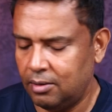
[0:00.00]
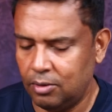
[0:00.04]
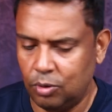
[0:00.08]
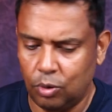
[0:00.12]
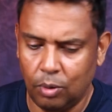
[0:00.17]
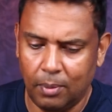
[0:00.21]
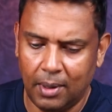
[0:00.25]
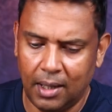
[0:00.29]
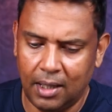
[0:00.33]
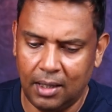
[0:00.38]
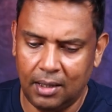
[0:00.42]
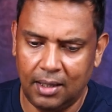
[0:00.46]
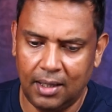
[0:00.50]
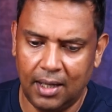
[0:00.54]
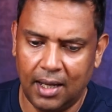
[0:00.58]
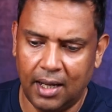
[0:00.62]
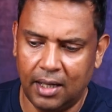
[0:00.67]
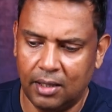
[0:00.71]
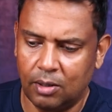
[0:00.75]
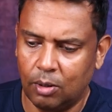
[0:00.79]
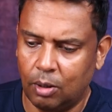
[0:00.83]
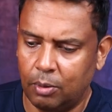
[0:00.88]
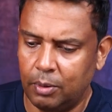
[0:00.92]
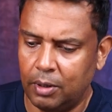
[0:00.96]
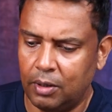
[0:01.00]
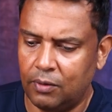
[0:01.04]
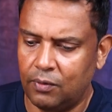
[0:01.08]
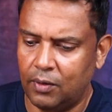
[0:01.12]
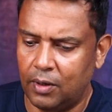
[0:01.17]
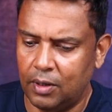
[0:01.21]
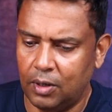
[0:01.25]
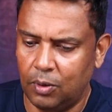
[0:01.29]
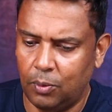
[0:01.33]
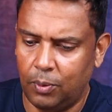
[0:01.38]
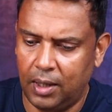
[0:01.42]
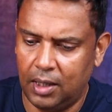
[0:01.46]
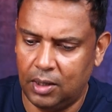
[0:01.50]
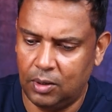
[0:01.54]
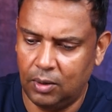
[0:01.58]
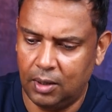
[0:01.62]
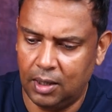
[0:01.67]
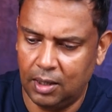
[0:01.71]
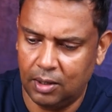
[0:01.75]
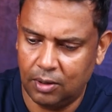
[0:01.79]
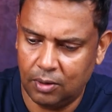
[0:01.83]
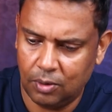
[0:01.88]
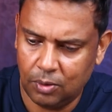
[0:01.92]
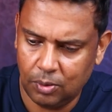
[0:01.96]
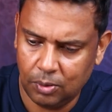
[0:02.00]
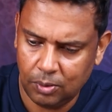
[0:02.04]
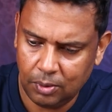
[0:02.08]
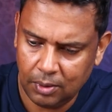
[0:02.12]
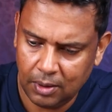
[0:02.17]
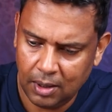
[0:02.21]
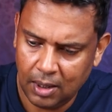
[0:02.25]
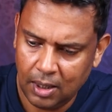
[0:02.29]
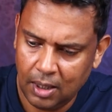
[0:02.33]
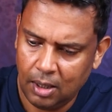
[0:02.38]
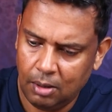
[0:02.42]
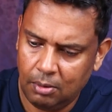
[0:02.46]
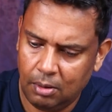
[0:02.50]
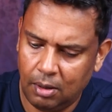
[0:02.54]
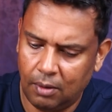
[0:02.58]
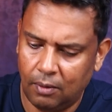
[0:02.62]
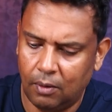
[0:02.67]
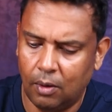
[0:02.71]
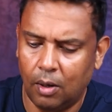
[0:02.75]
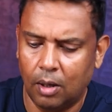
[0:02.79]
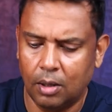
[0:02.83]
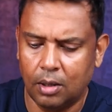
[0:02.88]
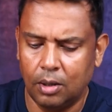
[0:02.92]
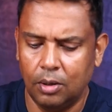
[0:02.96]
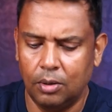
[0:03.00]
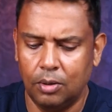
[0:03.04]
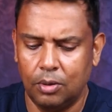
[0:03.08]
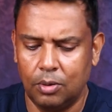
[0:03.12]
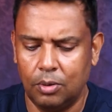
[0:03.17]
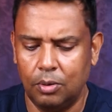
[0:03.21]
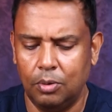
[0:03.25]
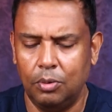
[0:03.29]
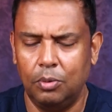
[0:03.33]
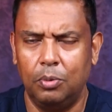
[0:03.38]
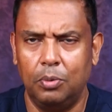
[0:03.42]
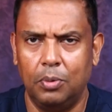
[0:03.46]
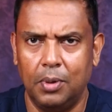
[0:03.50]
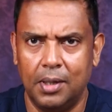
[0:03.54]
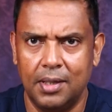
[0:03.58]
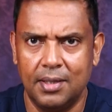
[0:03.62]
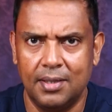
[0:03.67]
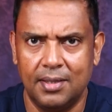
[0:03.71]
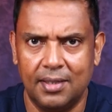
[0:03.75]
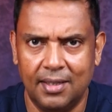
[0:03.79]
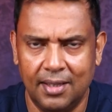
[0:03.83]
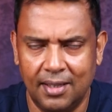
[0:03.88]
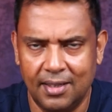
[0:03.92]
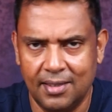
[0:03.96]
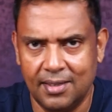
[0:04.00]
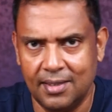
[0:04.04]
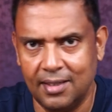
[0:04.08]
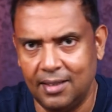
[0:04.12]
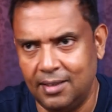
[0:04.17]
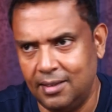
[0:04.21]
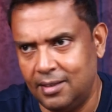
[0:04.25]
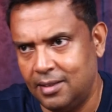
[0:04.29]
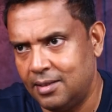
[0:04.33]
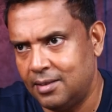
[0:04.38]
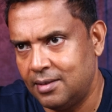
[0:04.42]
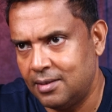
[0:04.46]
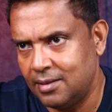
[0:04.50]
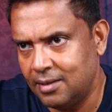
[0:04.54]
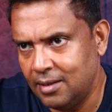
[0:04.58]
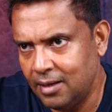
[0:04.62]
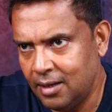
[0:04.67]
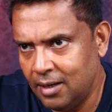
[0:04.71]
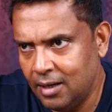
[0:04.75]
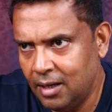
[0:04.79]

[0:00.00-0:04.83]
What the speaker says: Humanity has always found a way to get through. We have gotten through worse things than this.